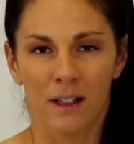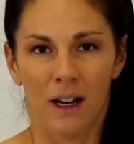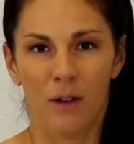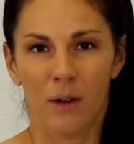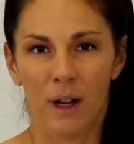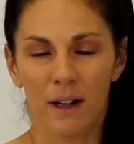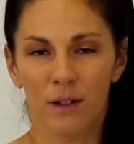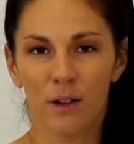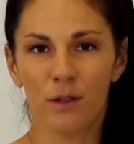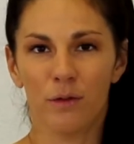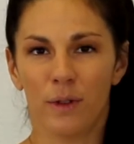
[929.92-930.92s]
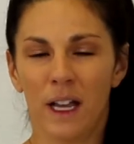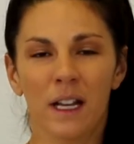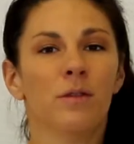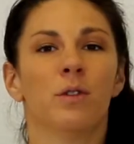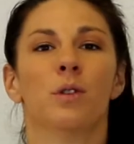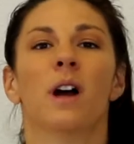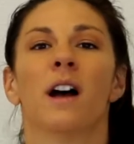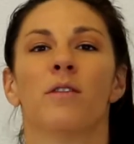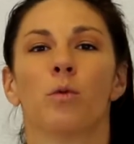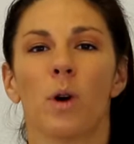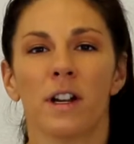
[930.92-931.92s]
Now, I don't know if any of you
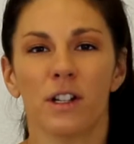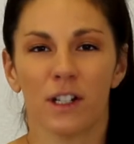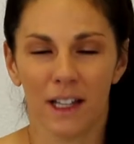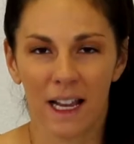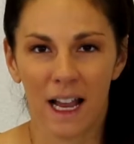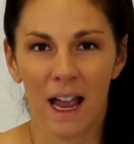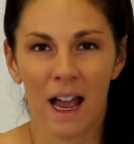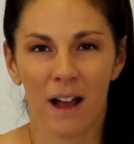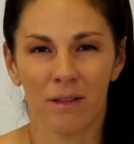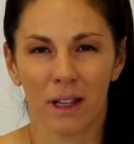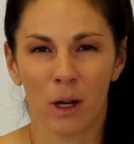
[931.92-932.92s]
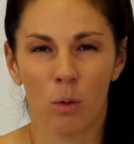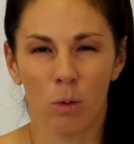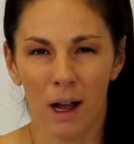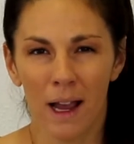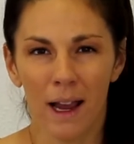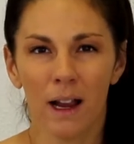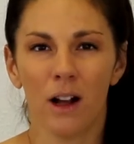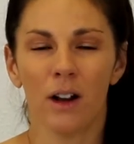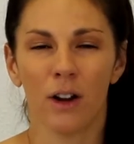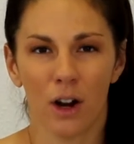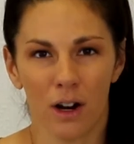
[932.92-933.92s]
have wondered, like I have, like, why
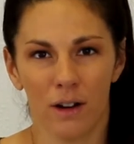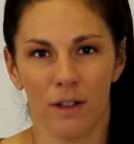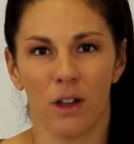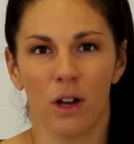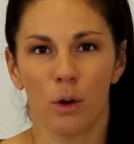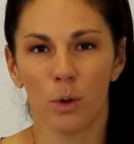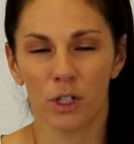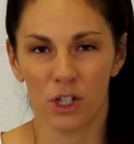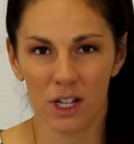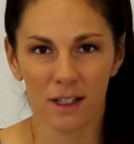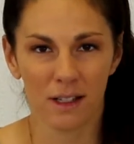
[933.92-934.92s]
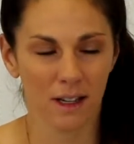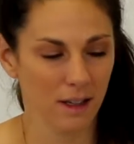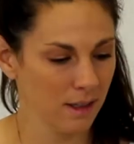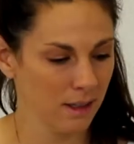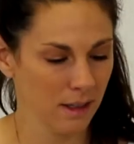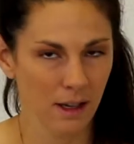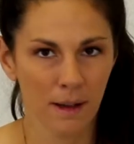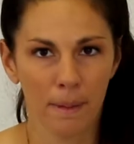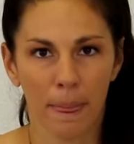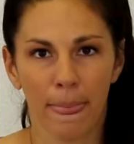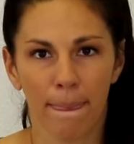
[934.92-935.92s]
on earth would Jesus,
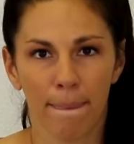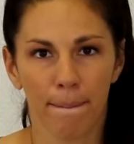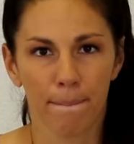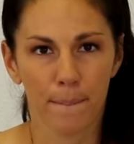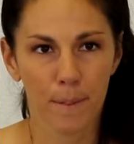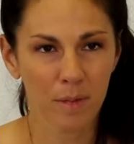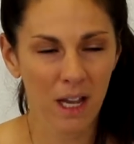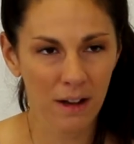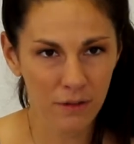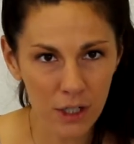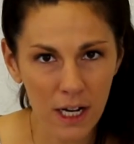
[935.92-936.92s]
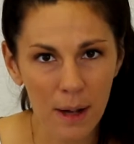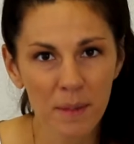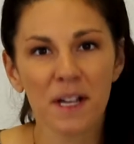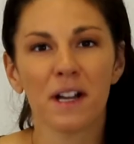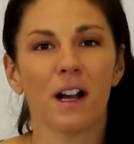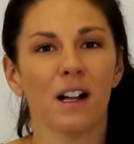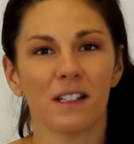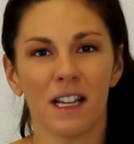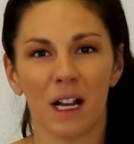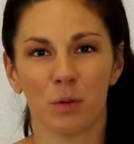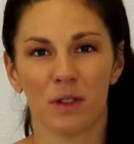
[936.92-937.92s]
after coming in
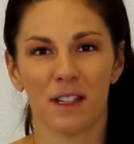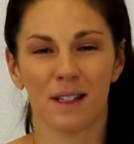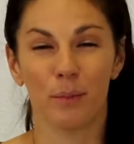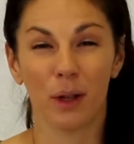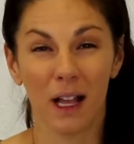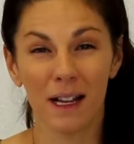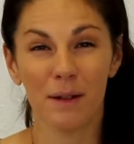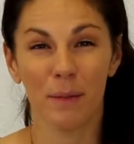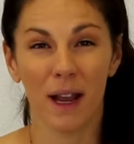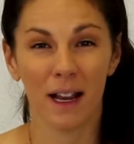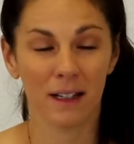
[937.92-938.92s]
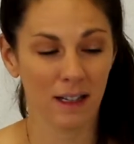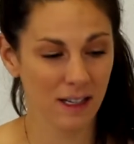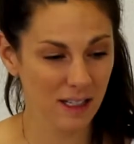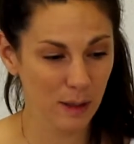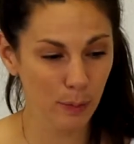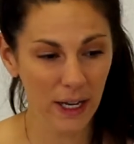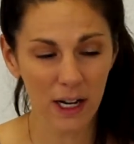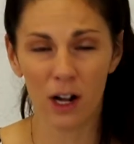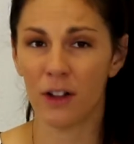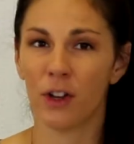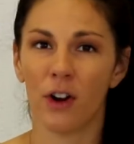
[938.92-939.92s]
contact with this blind man, spit
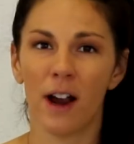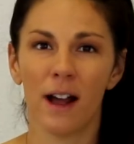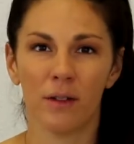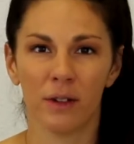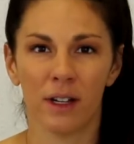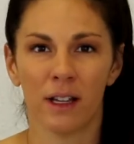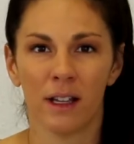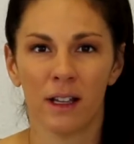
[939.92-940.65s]
on the ground,